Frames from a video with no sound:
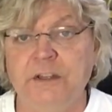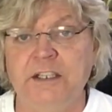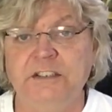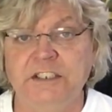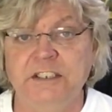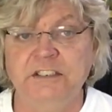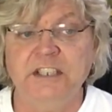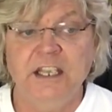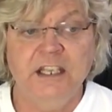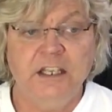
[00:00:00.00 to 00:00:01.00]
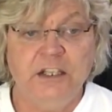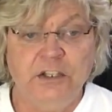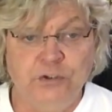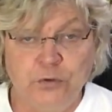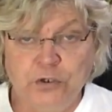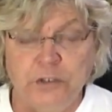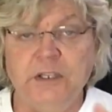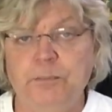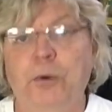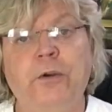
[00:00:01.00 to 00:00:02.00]
this is you could
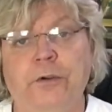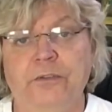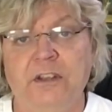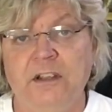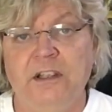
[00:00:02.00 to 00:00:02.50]
get burned.